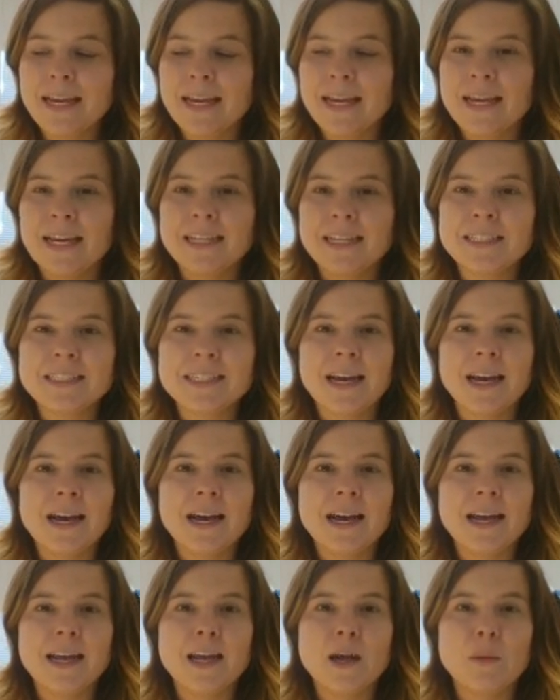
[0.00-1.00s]
And
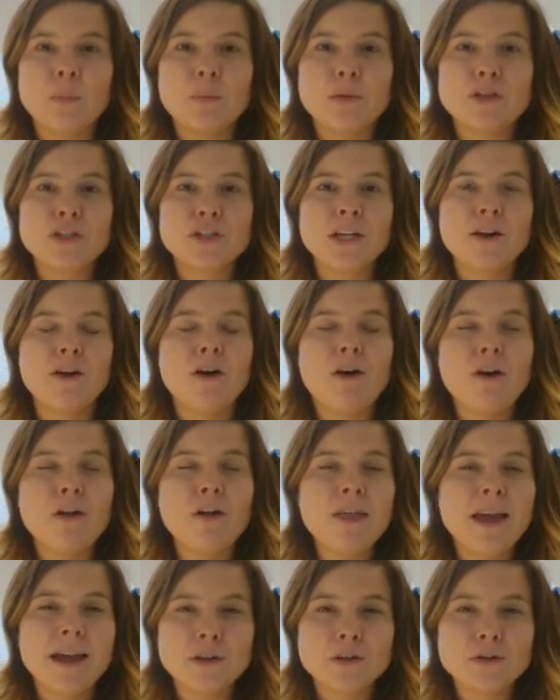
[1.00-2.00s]
I appreciate
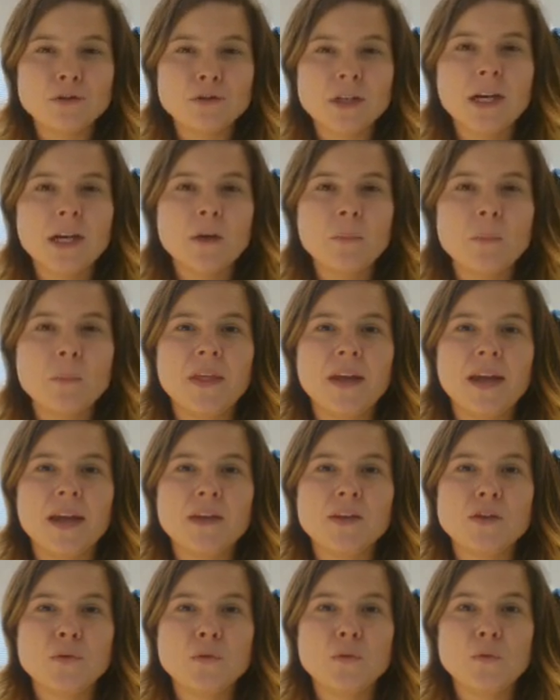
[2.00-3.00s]
all the extra help
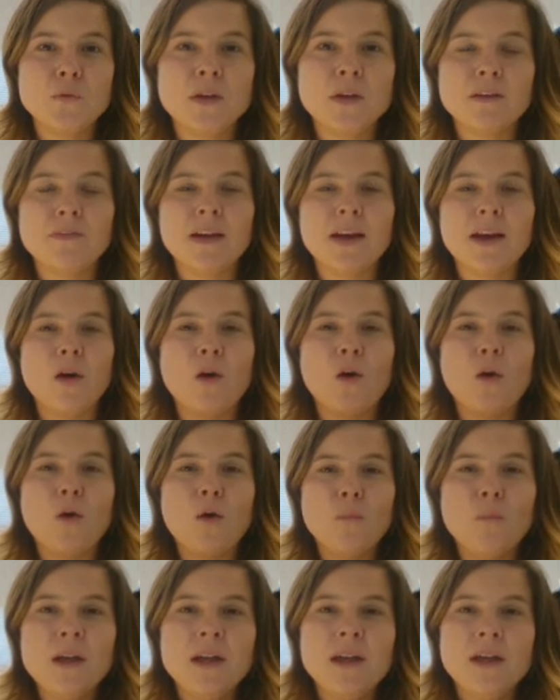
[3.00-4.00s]
that you give at
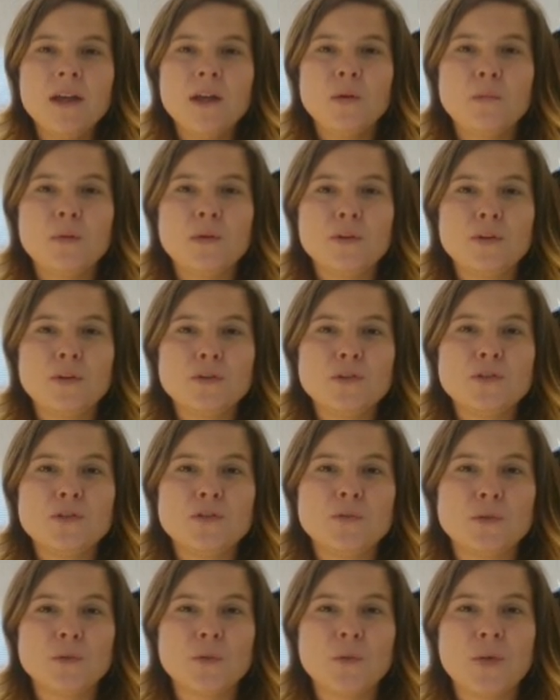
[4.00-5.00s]
home with your
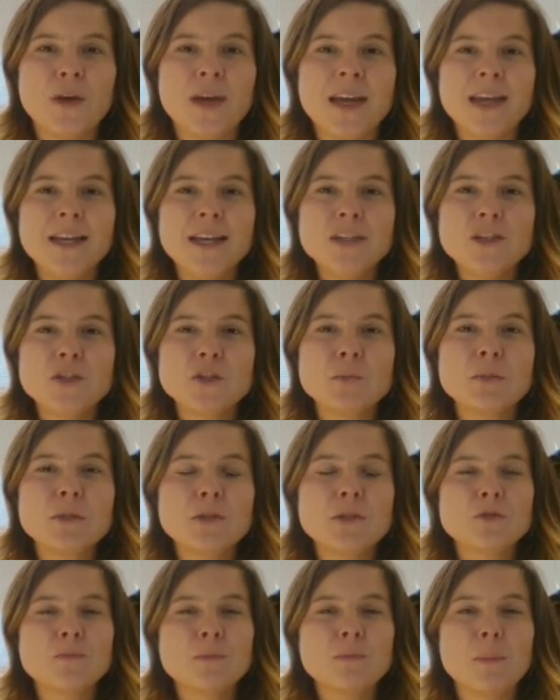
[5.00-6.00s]
student, okay? Just
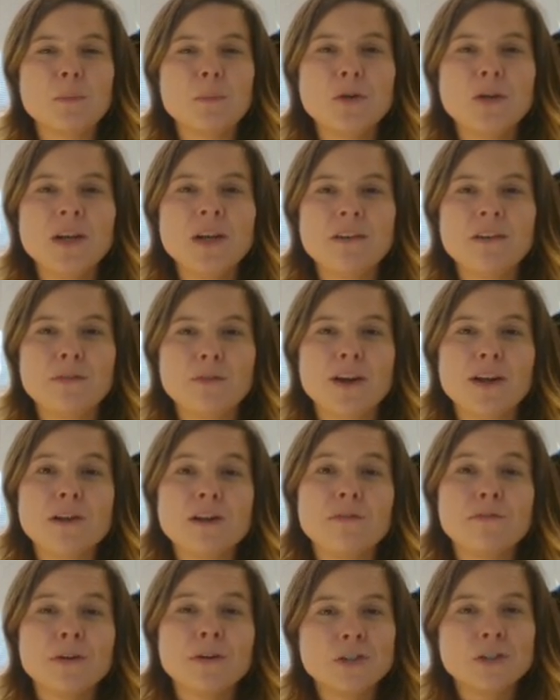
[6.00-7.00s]
please remember, if they're
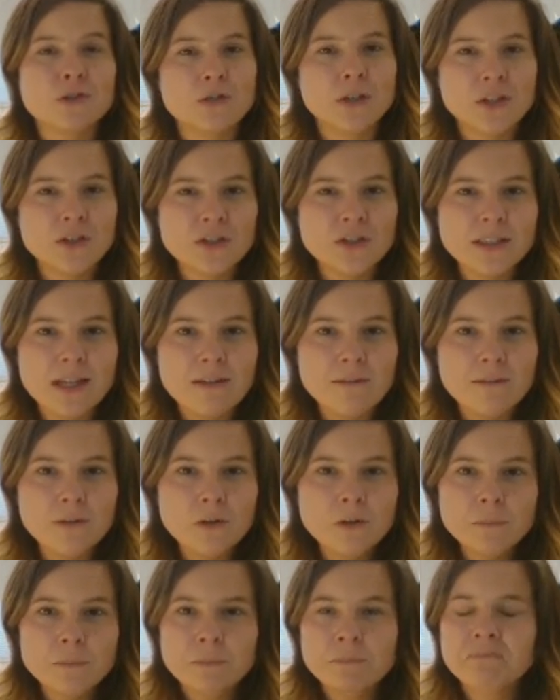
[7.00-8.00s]
at a frustration
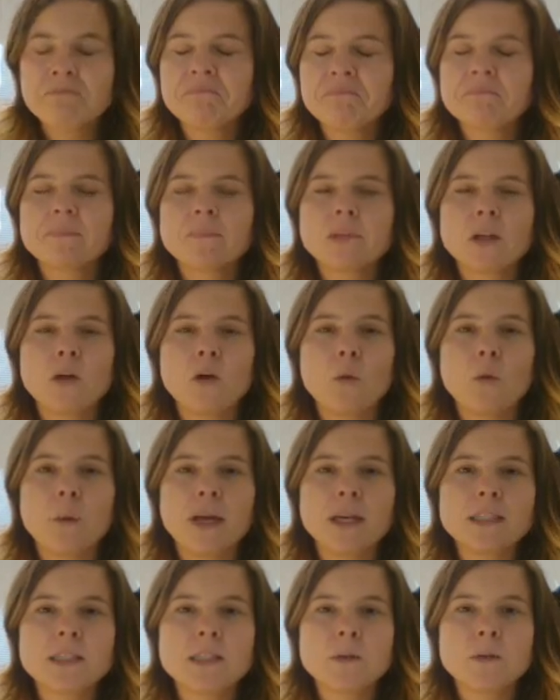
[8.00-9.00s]
level, go
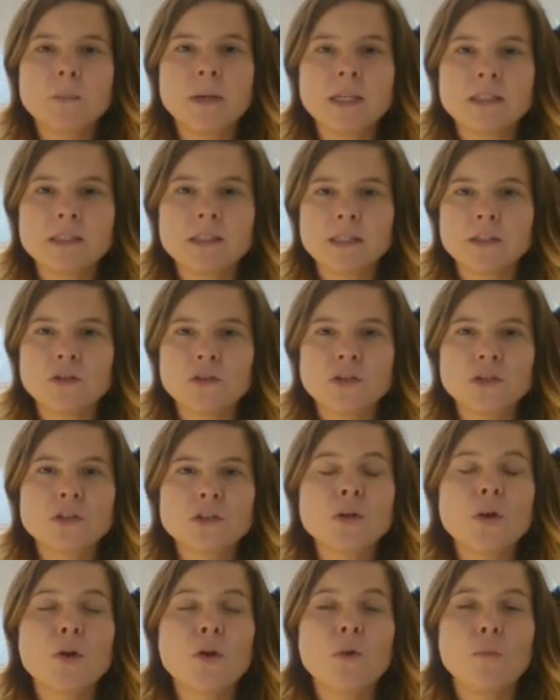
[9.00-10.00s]
back to the basics,
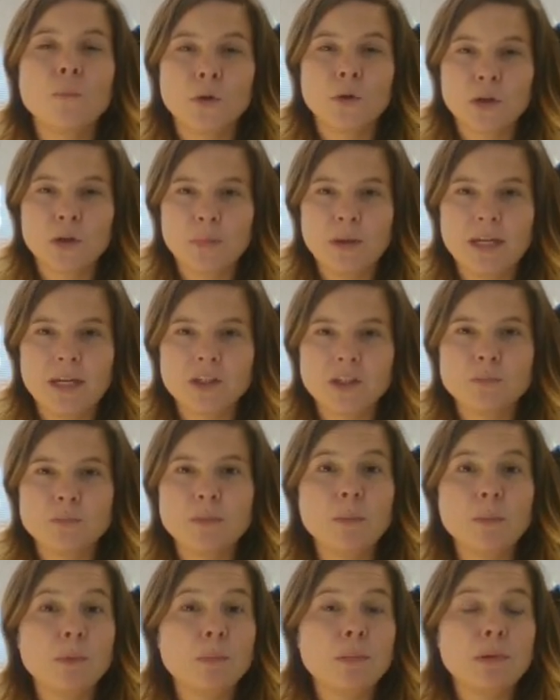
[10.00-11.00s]
just the homework page,
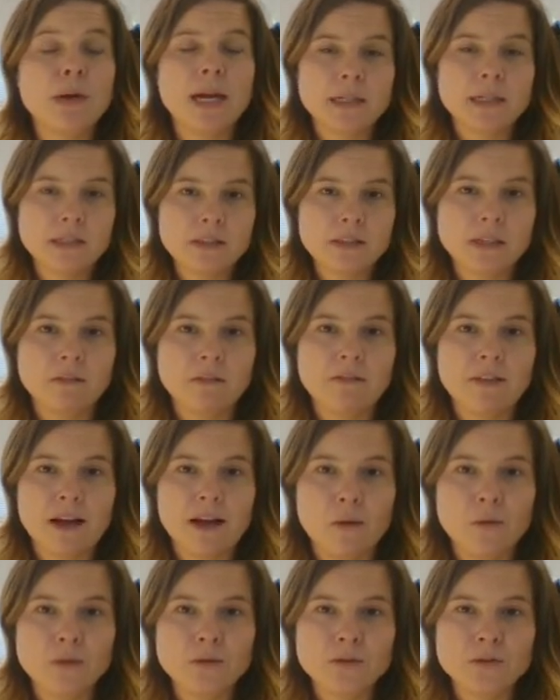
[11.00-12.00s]
maybe practicing
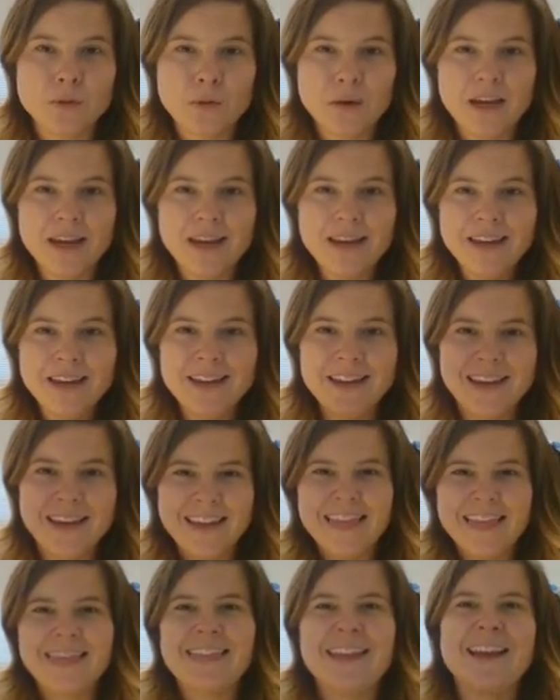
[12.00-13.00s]
vowels, okay?
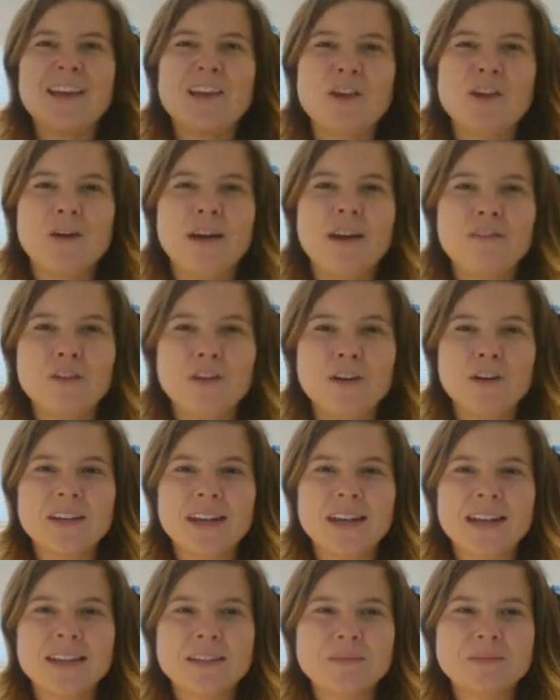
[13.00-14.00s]
Thank you. Have a
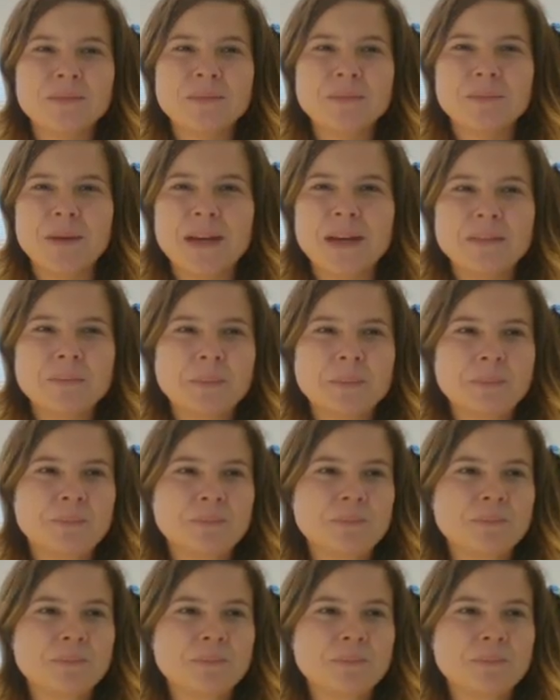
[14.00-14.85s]
good night. Bye.